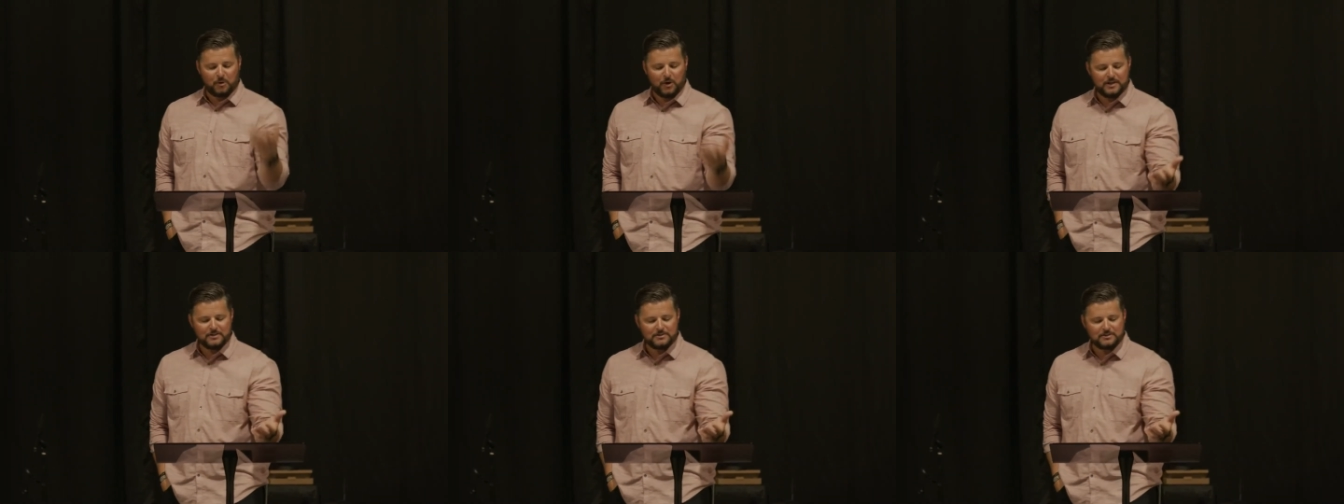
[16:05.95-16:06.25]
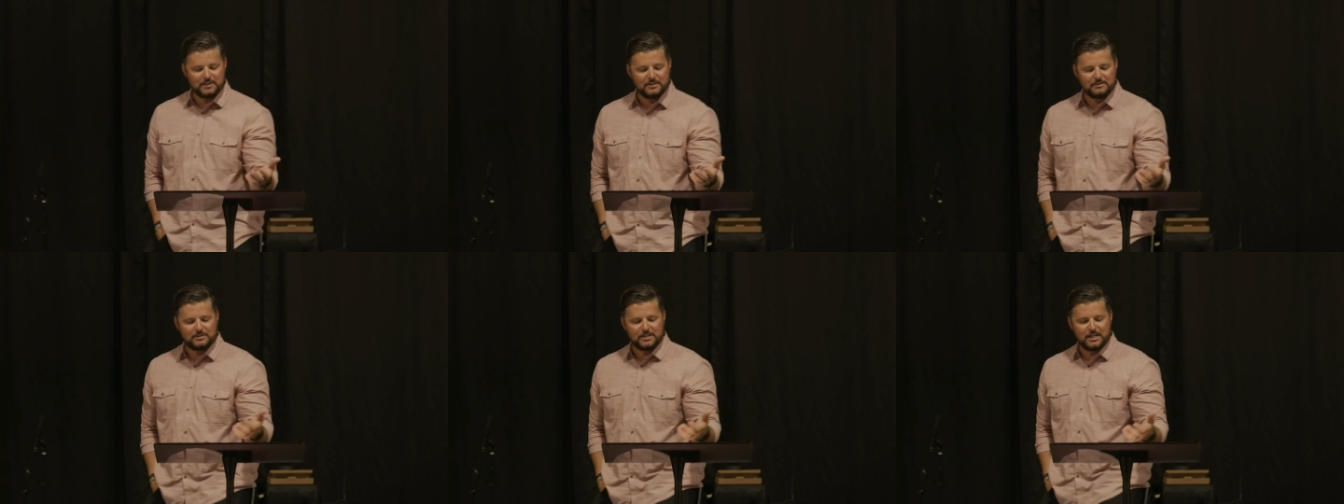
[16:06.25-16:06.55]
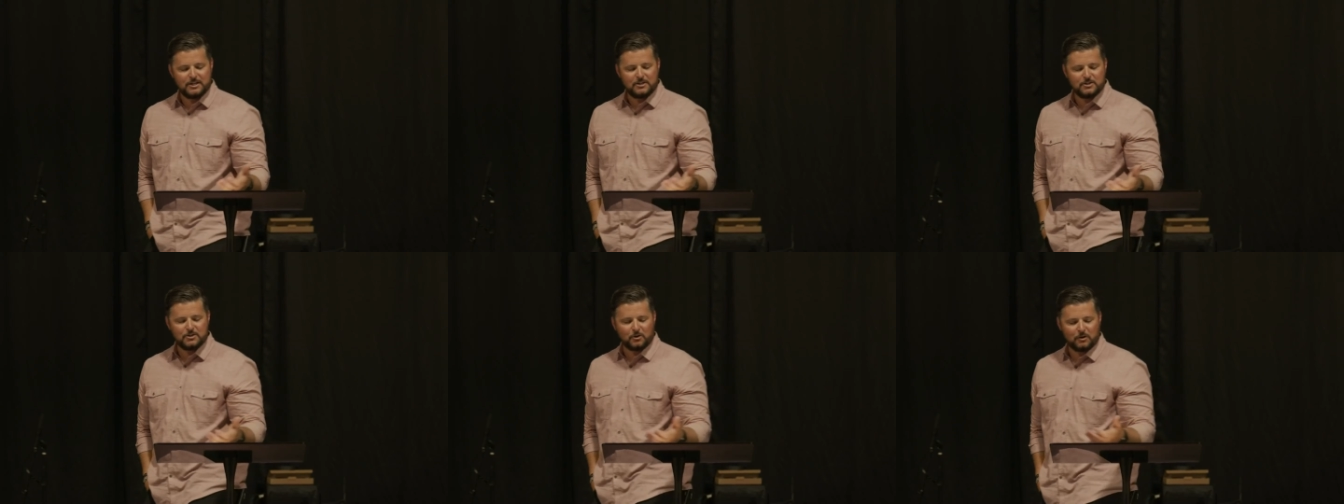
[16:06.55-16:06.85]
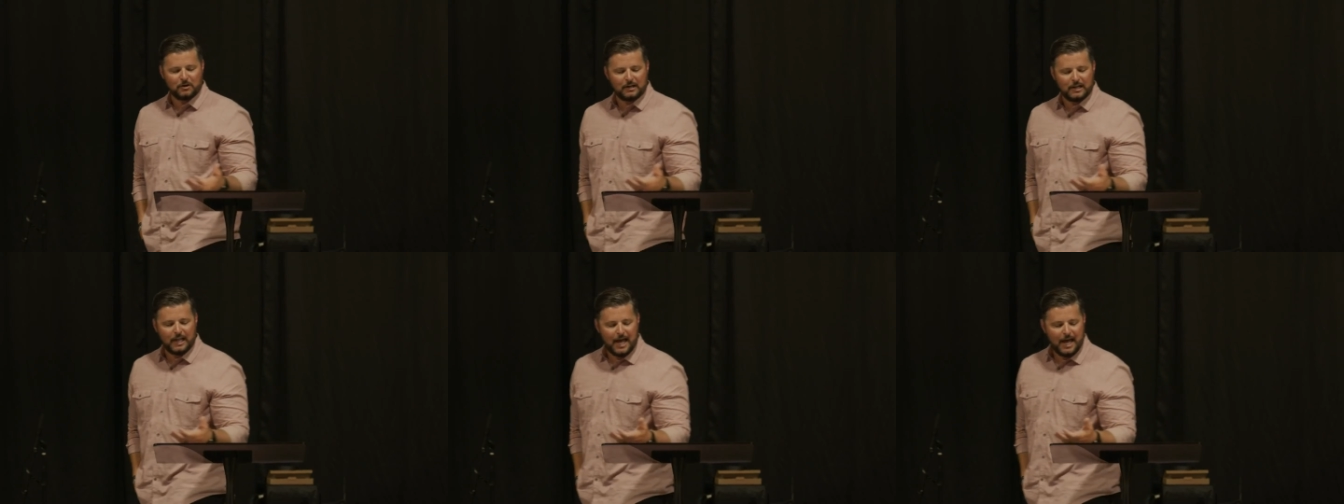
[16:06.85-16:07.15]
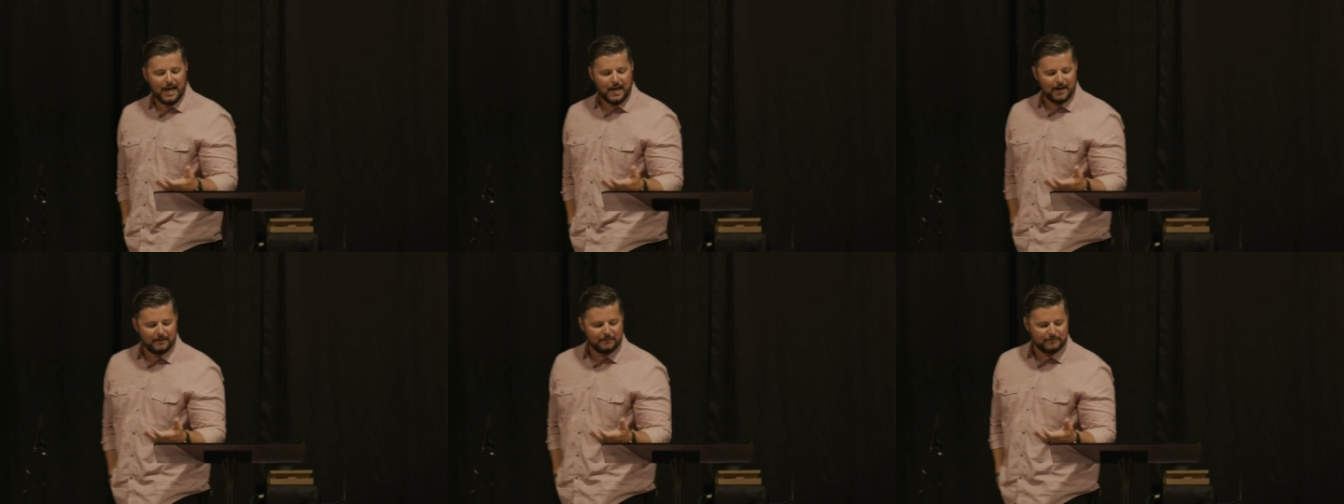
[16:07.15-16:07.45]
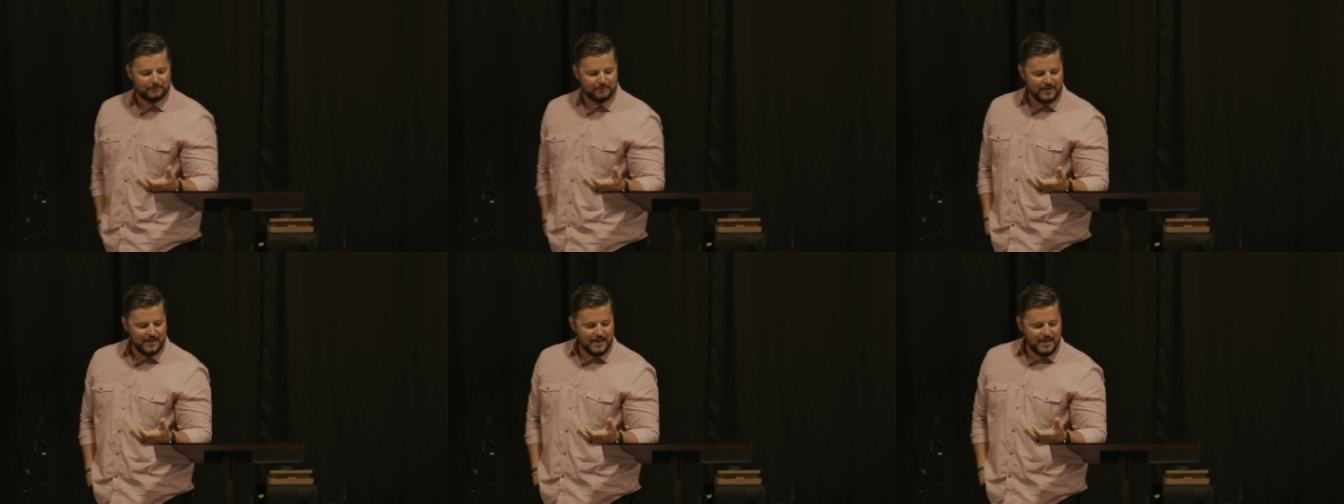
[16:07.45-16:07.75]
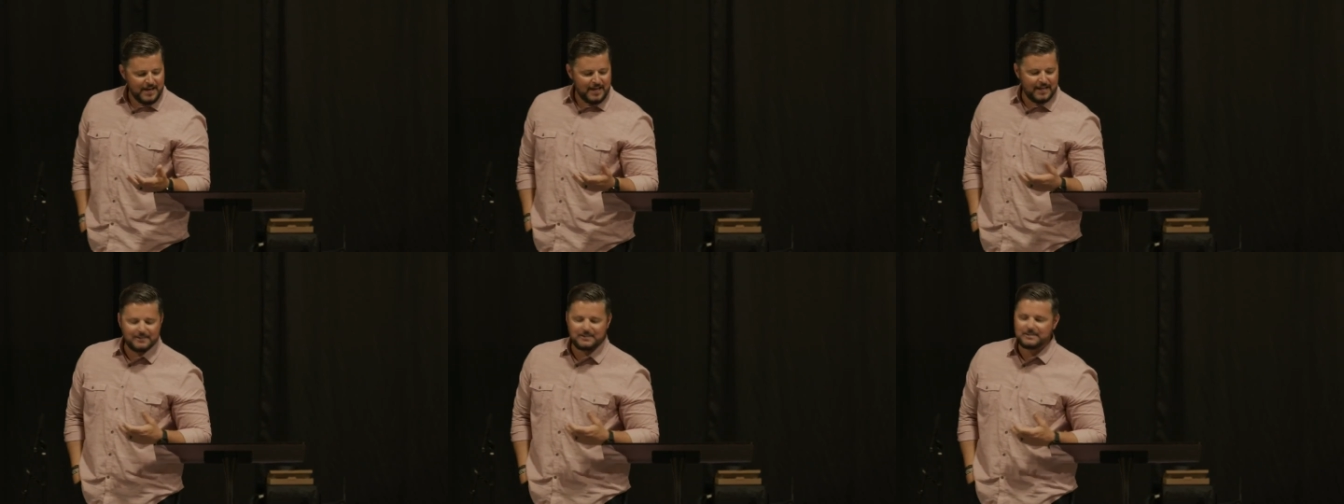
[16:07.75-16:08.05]
presence in your
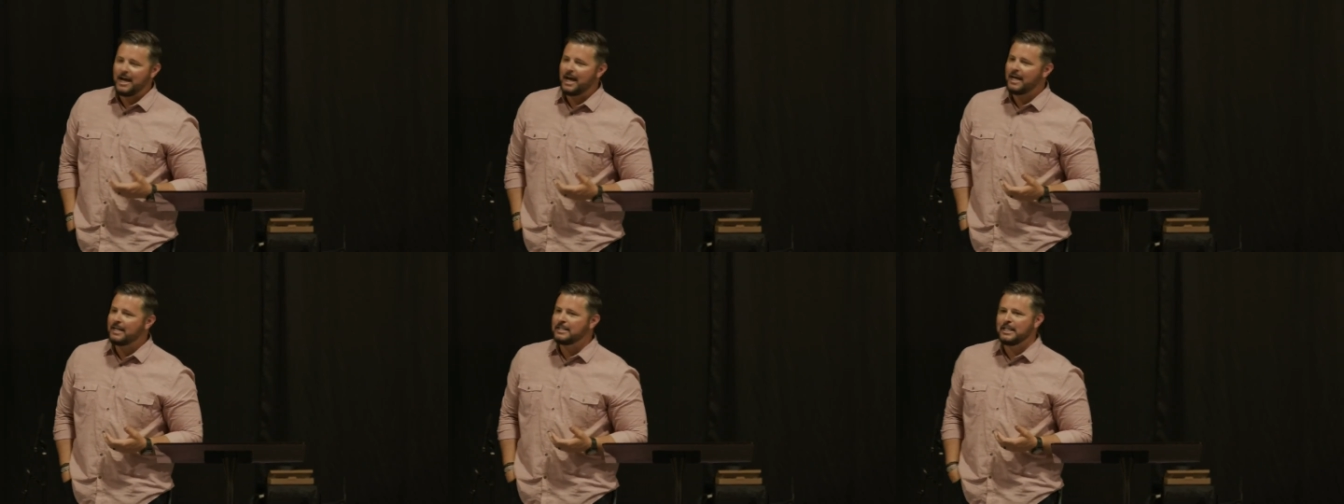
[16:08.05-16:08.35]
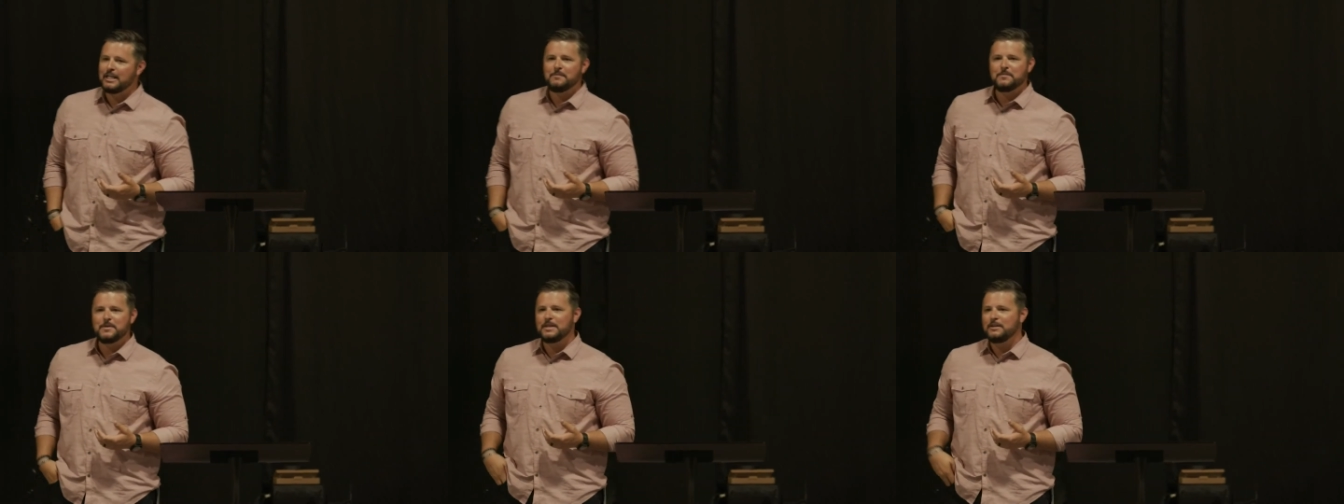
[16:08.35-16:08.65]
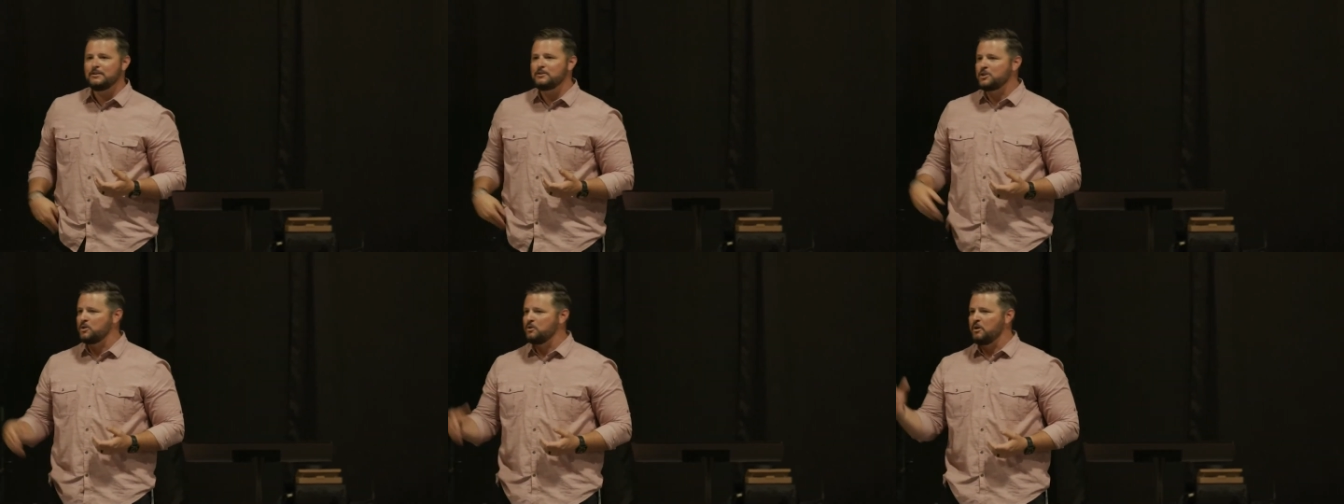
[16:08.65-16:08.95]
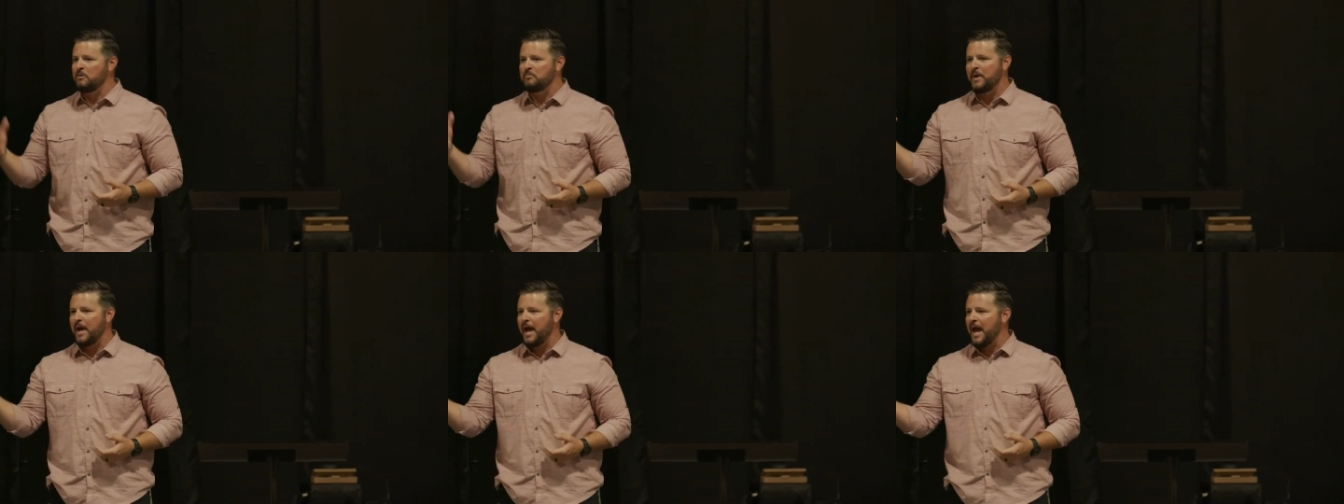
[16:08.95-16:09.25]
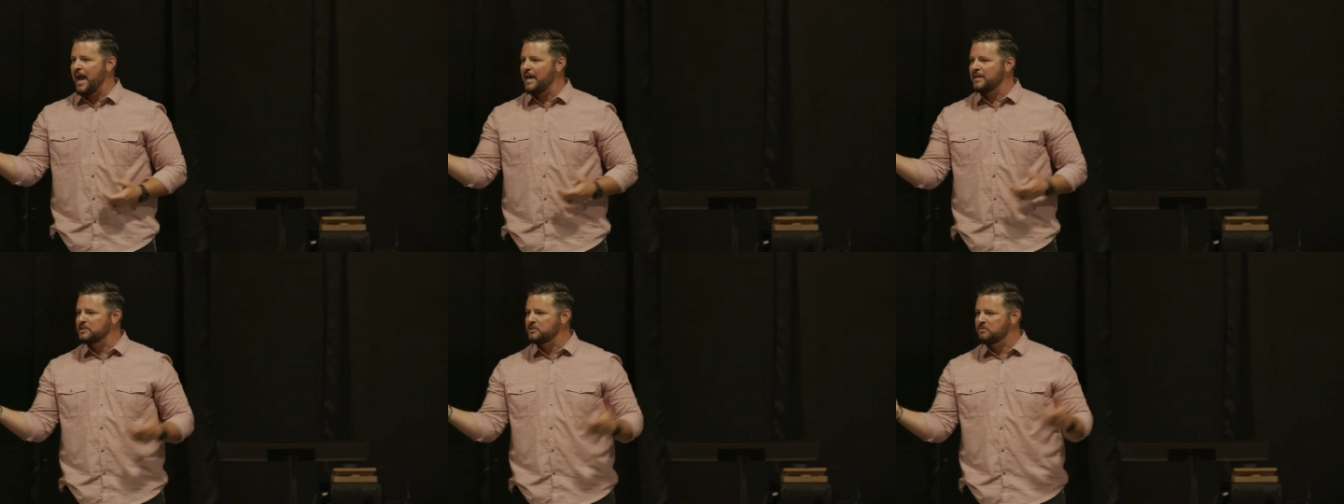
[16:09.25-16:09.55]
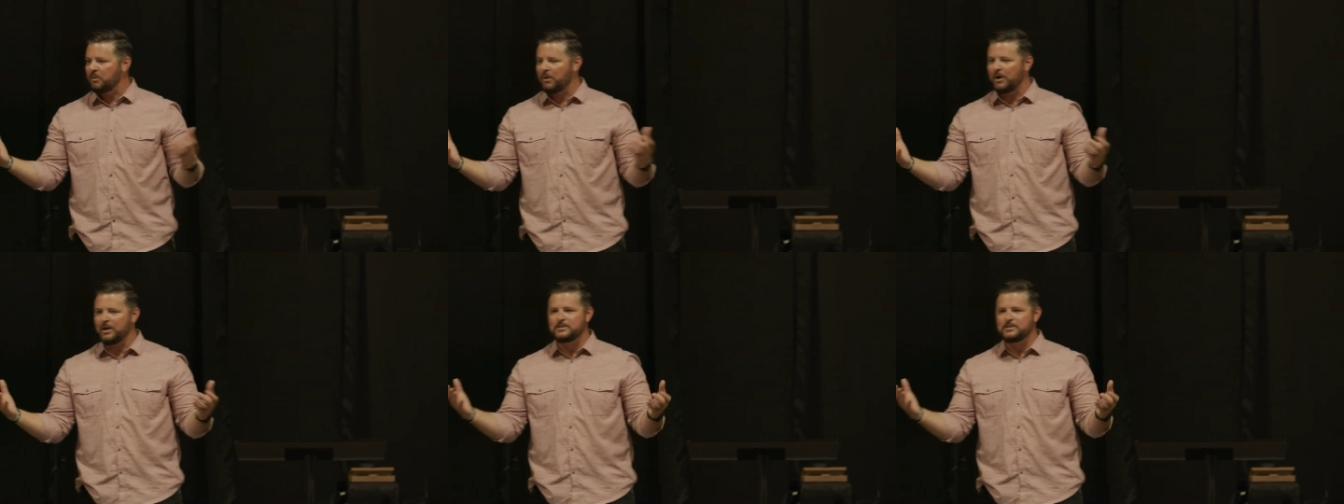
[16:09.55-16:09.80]
life is not limited to a past,